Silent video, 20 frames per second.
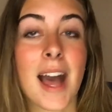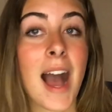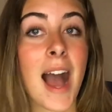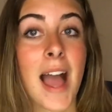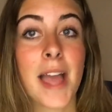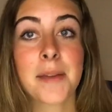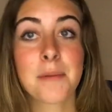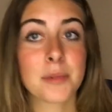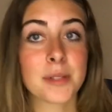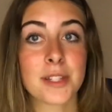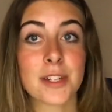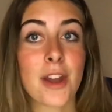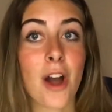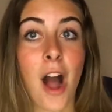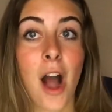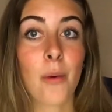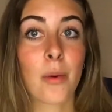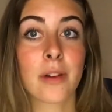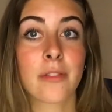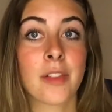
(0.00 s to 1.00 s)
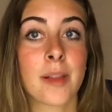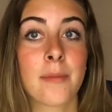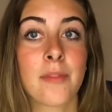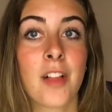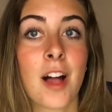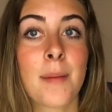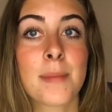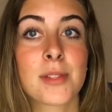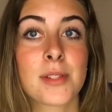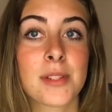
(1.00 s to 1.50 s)
I would not wear
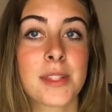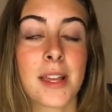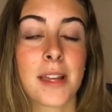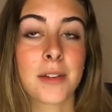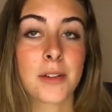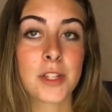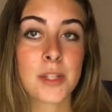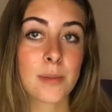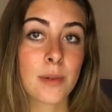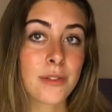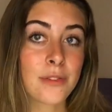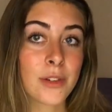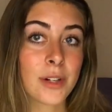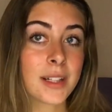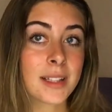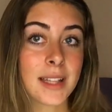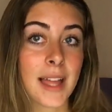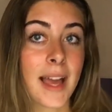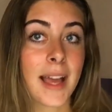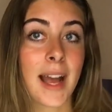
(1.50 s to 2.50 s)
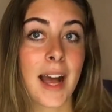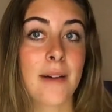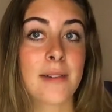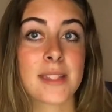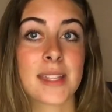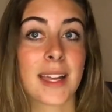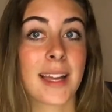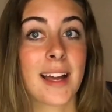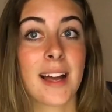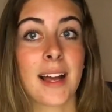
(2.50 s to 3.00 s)
flip-flops or sandals before. Like, I was
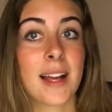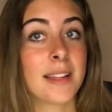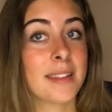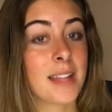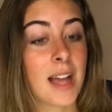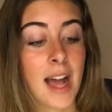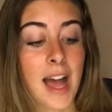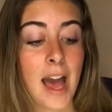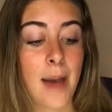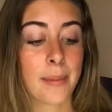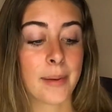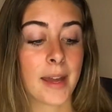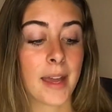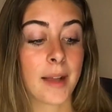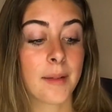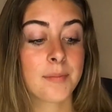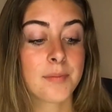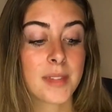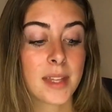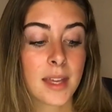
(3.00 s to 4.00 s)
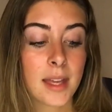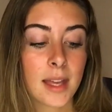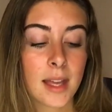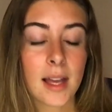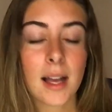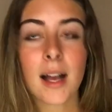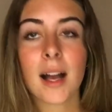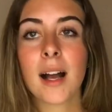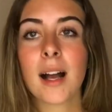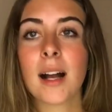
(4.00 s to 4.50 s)
like, not happening.
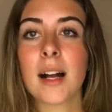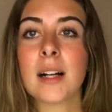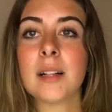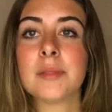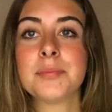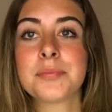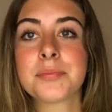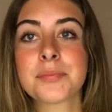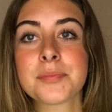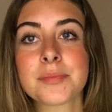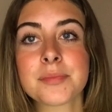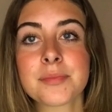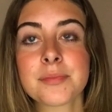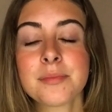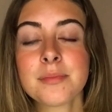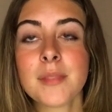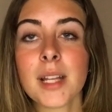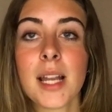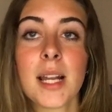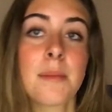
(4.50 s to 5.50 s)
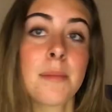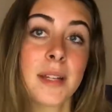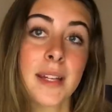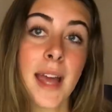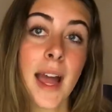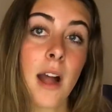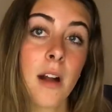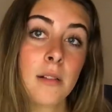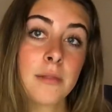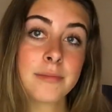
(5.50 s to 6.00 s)
But
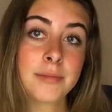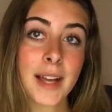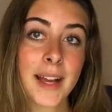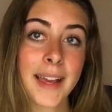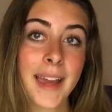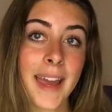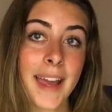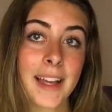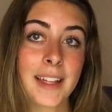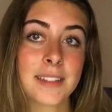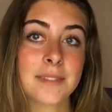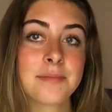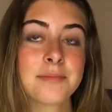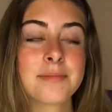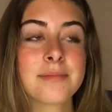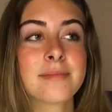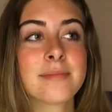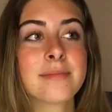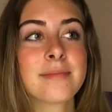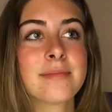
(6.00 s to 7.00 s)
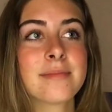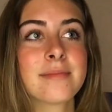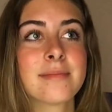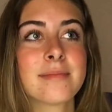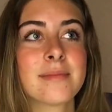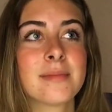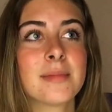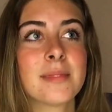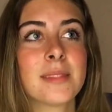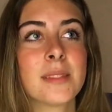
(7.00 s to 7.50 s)
now I can.
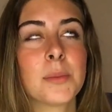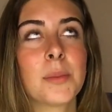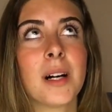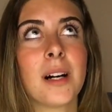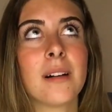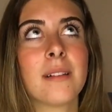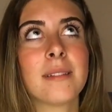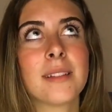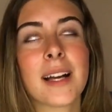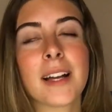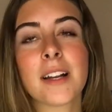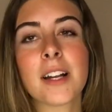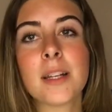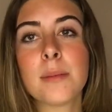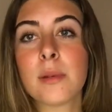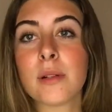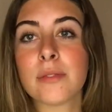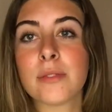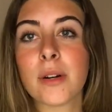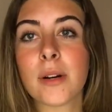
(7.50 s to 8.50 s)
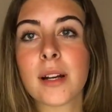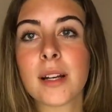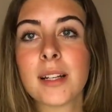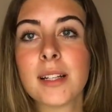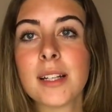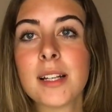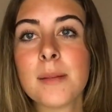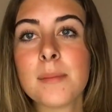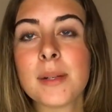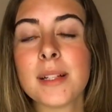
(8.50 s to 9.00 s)
Well, I could before,
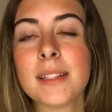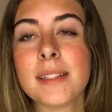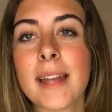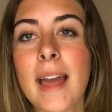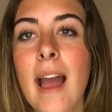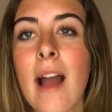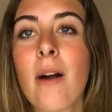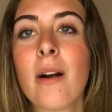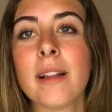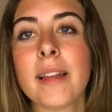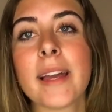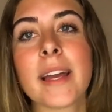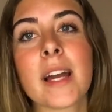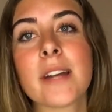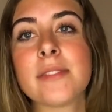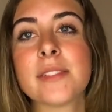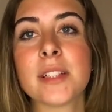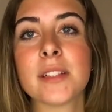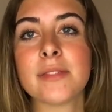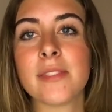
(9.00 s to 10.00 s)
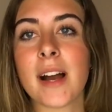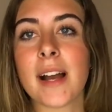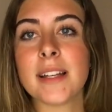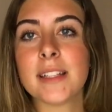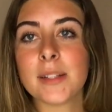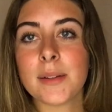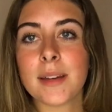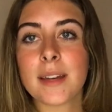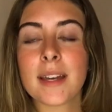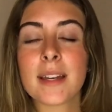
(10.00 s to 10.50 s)
but now like I feel fine
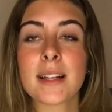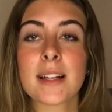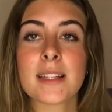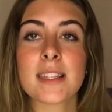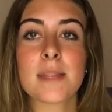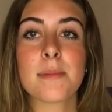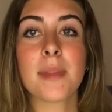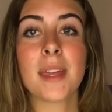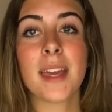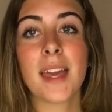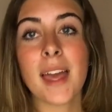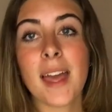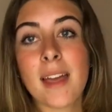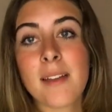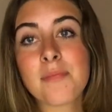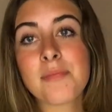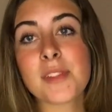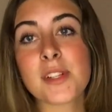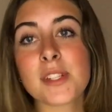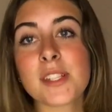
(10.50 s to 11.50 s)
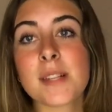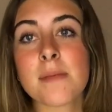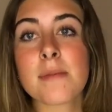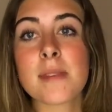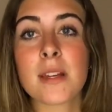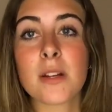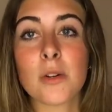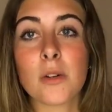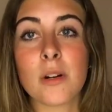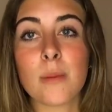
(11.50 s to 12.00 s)
doing it because I'm like, there's
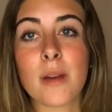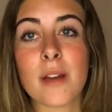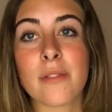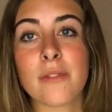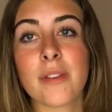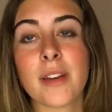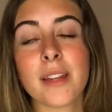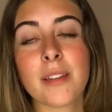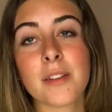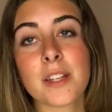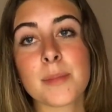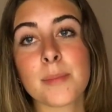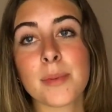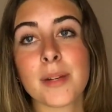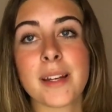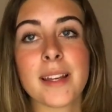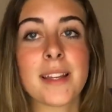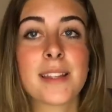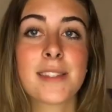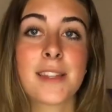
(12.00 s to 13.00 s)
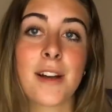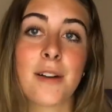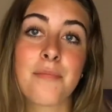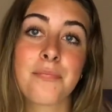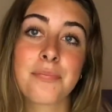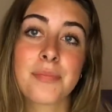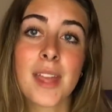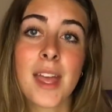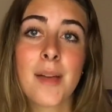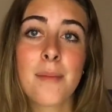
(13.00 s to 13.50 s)
something cool on my foot. It looks pretty, so
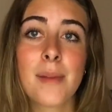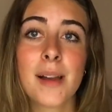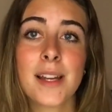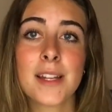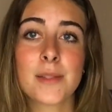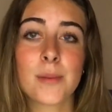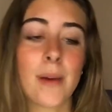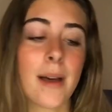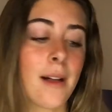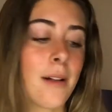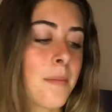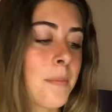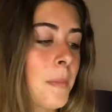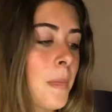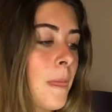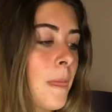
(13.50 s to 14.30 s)
might as well.